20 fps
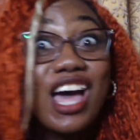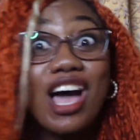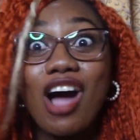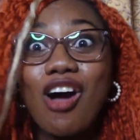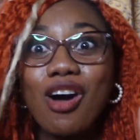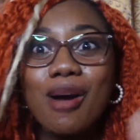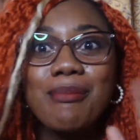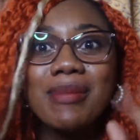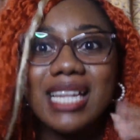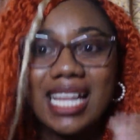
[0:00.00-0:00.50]

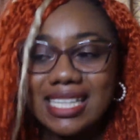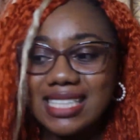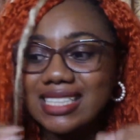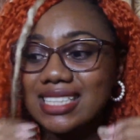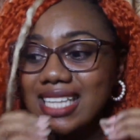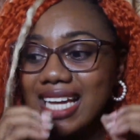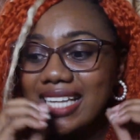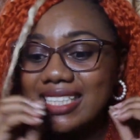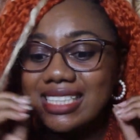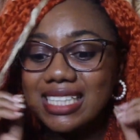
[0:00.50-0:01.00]
Our
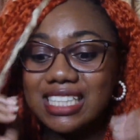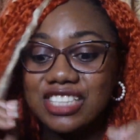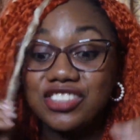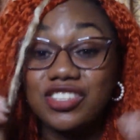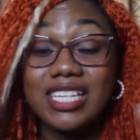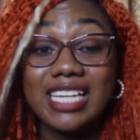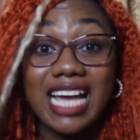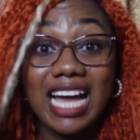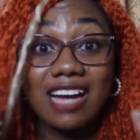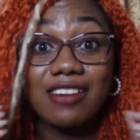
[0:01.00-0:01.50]
melanocytes
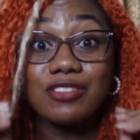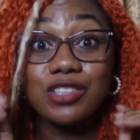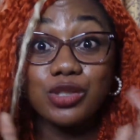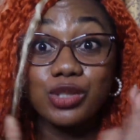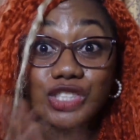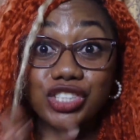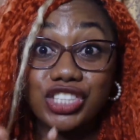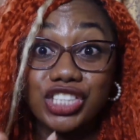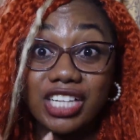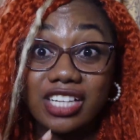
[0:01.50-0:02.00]
literally have
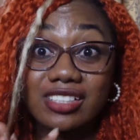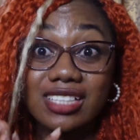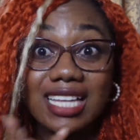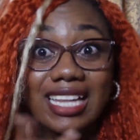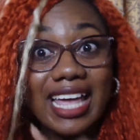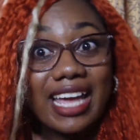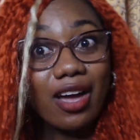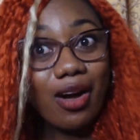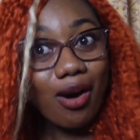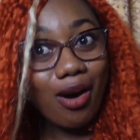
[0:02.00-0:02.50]
no chill. They're
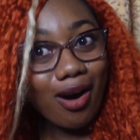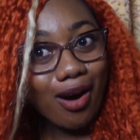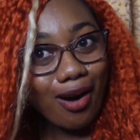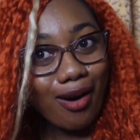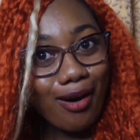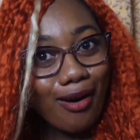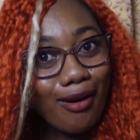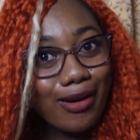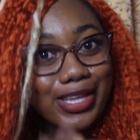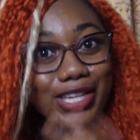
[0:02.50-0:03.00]
like,
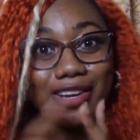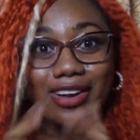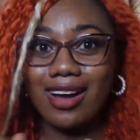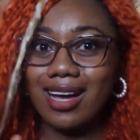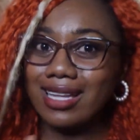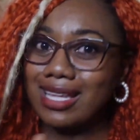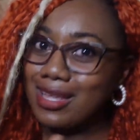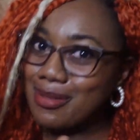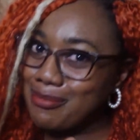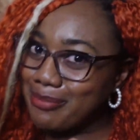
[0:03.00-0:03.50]
oh, you
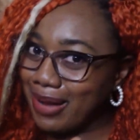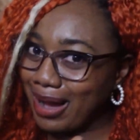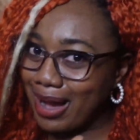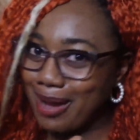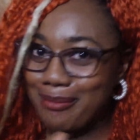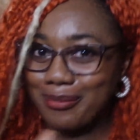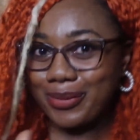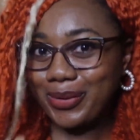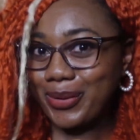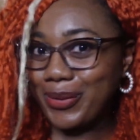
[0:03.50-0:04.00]
got a little
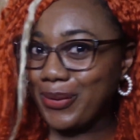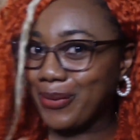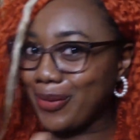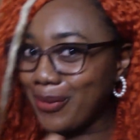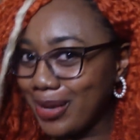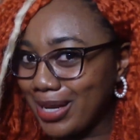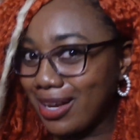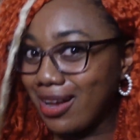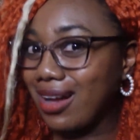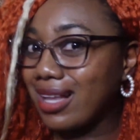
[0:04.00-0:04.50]
bump,
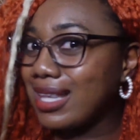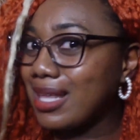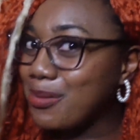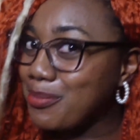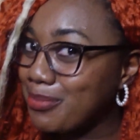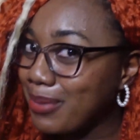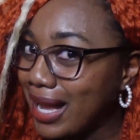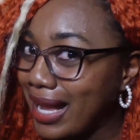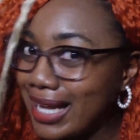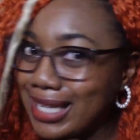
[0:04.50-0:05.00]
ooh, you got a
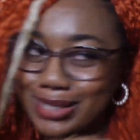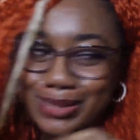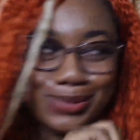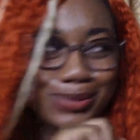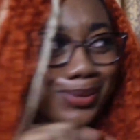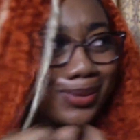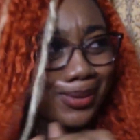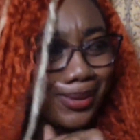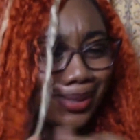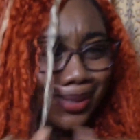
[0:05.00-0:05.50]
little bite,
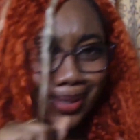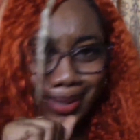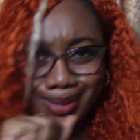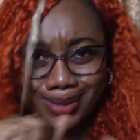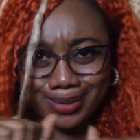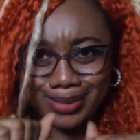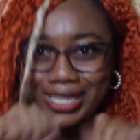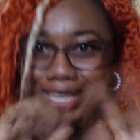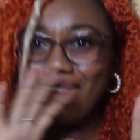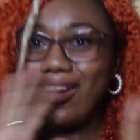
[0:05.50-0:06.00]

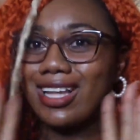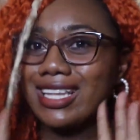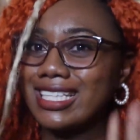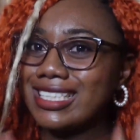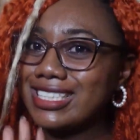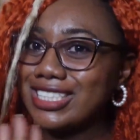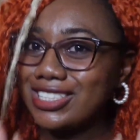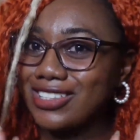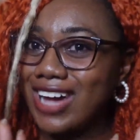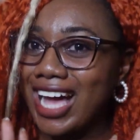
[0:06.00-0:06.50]
ooh, you got a
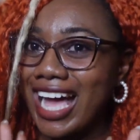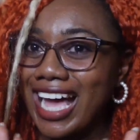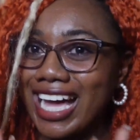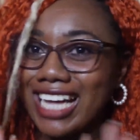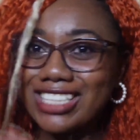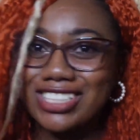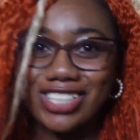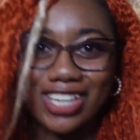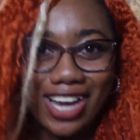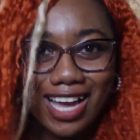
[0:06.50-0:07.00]
little
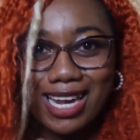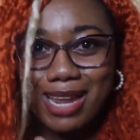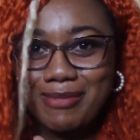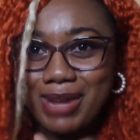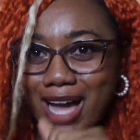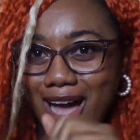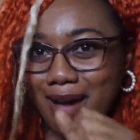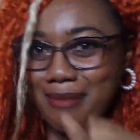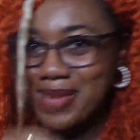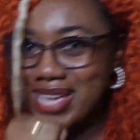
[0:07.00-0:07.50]
scratch, girl, I'm
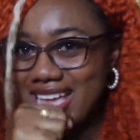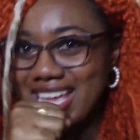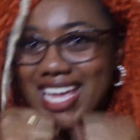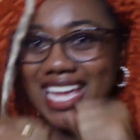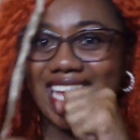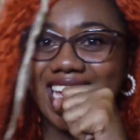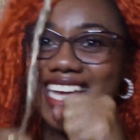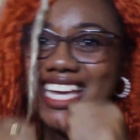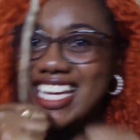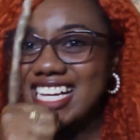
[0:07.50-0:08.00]

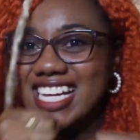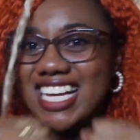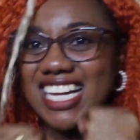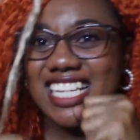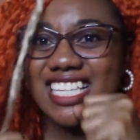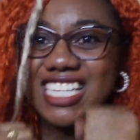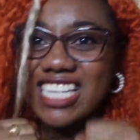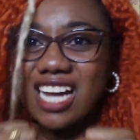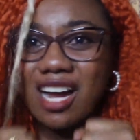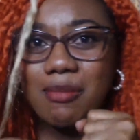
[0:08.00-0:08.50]
coming.
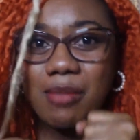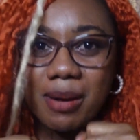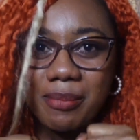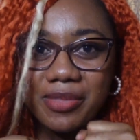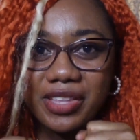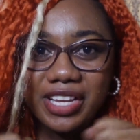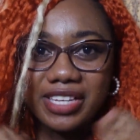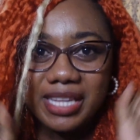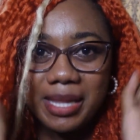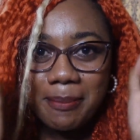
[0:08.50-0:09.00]
And they come up
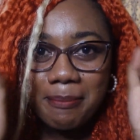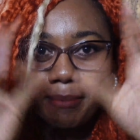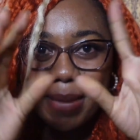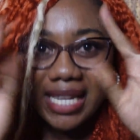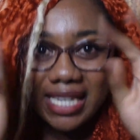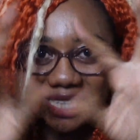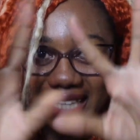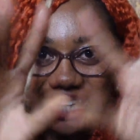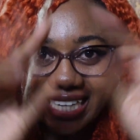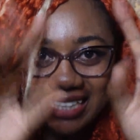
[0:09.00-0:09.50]
there and they
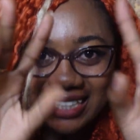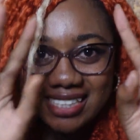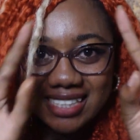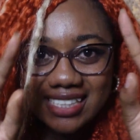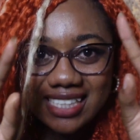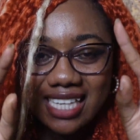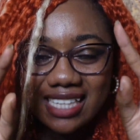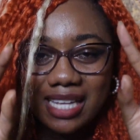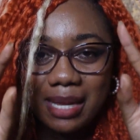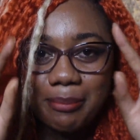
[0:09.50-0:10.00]

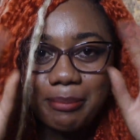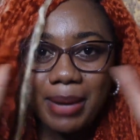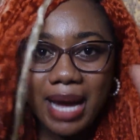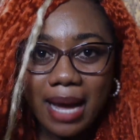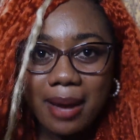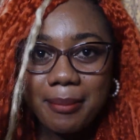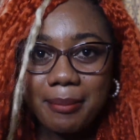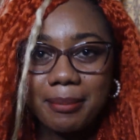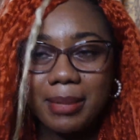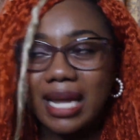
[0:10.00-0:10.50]
melanate, and then
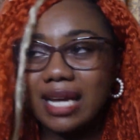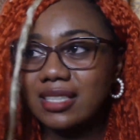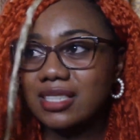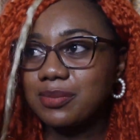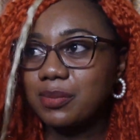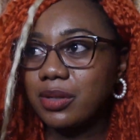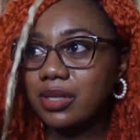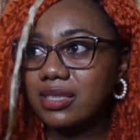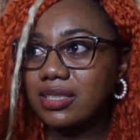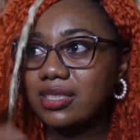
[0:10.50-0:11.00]
bam, black
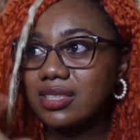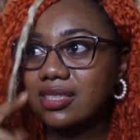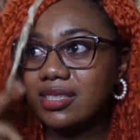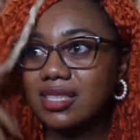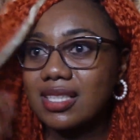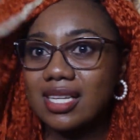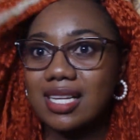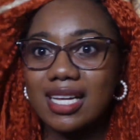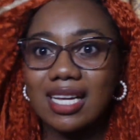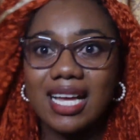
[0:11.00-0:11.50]
spots.
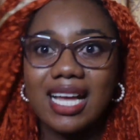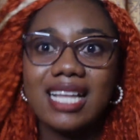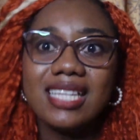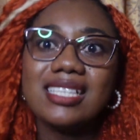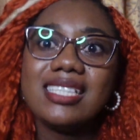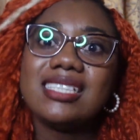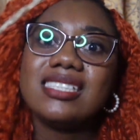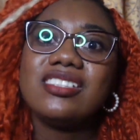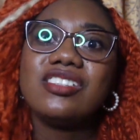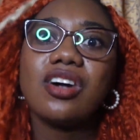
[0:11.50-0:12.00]
And
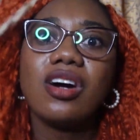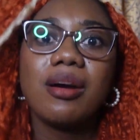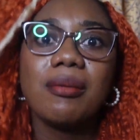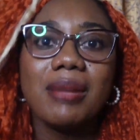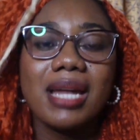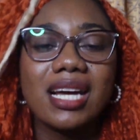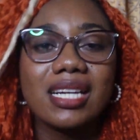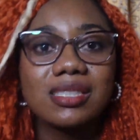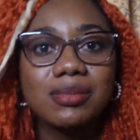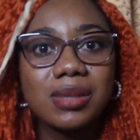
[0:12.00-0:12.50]
these darn
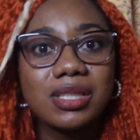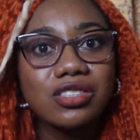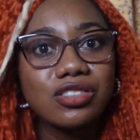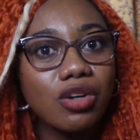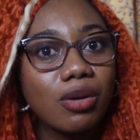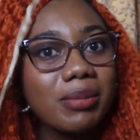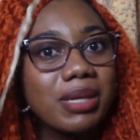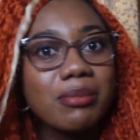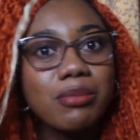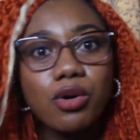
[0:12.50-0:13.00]
black spots
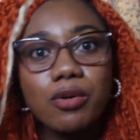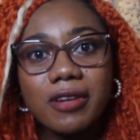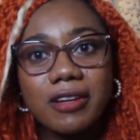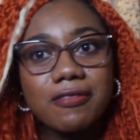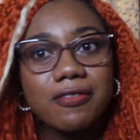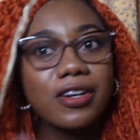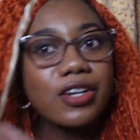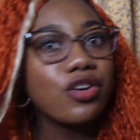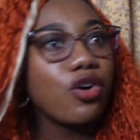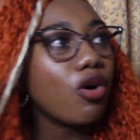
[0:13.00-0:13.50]
don't be moving
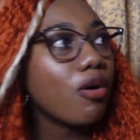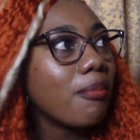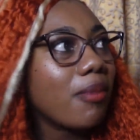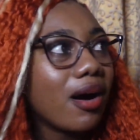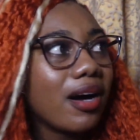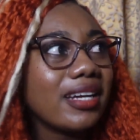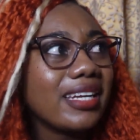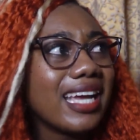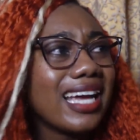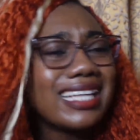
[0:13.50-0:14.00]
for
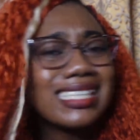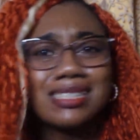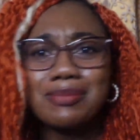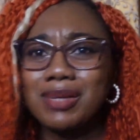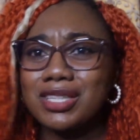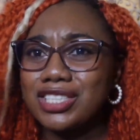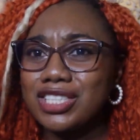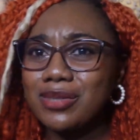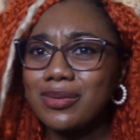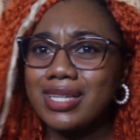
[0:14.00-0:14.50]
nobody,
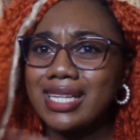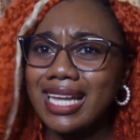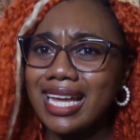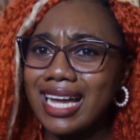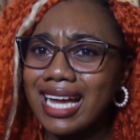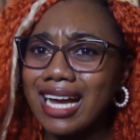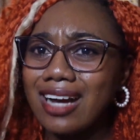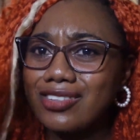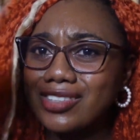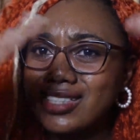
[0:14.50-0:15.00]
especially when they
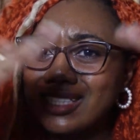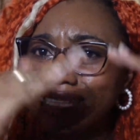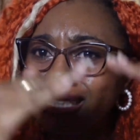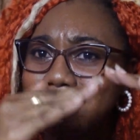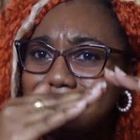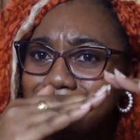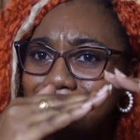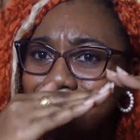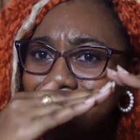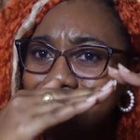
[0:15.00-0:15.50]
encounter the
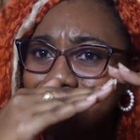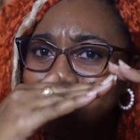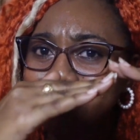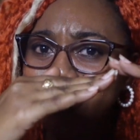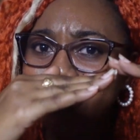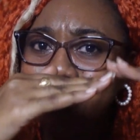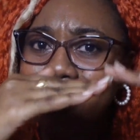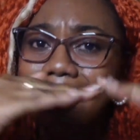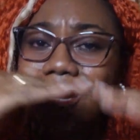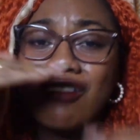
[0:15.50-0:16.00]
sun.
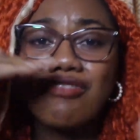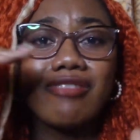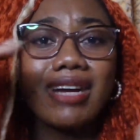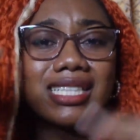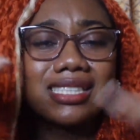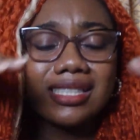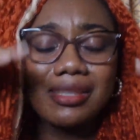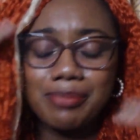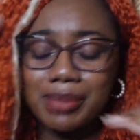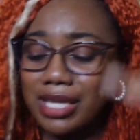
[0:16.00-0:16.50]

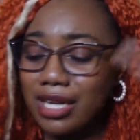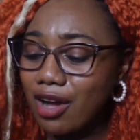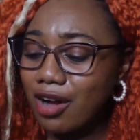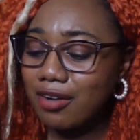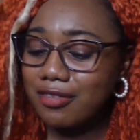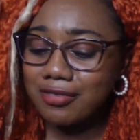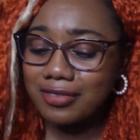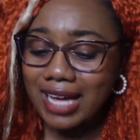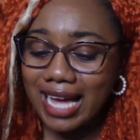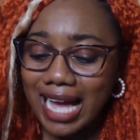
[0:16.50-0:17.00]
Recipe
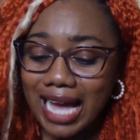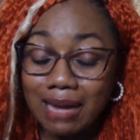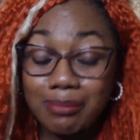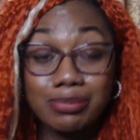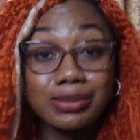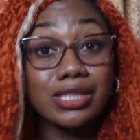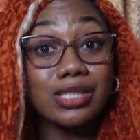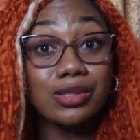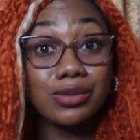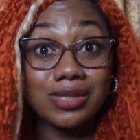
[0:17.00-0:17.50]
of
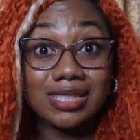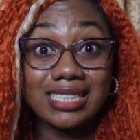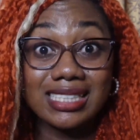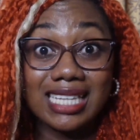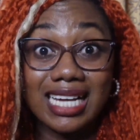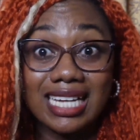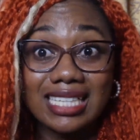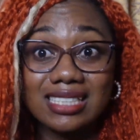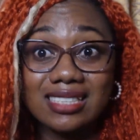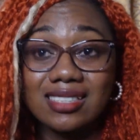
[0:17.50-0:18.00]
absolute
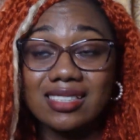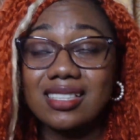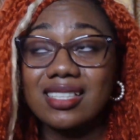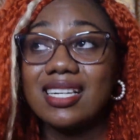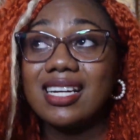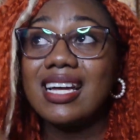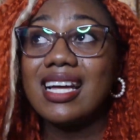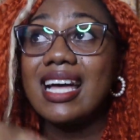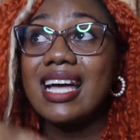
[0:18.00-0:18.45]
disaster.